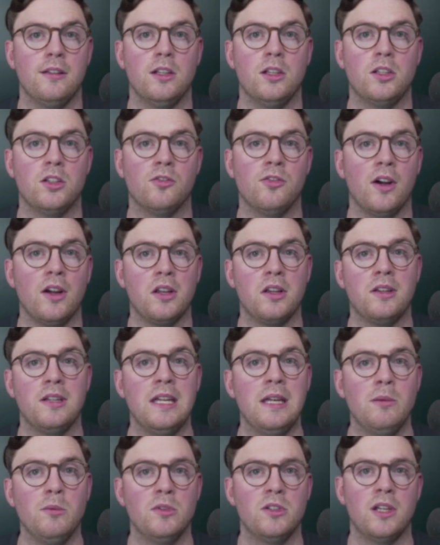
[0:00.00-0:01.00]
the device
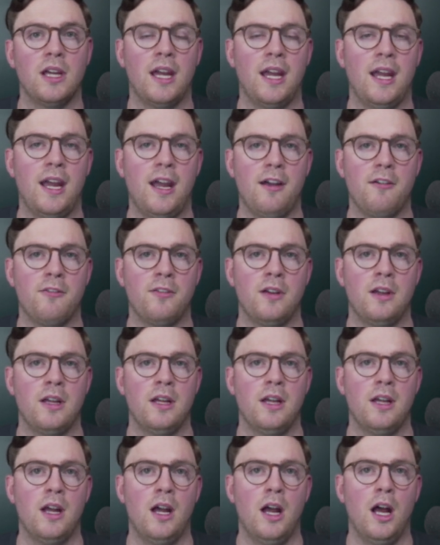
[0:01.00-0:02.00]
deemed to have
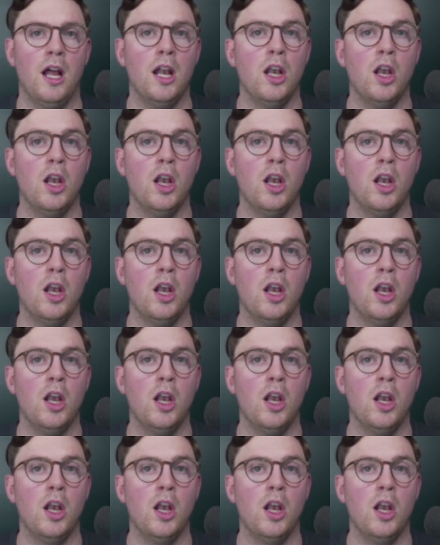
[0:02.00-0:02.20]
a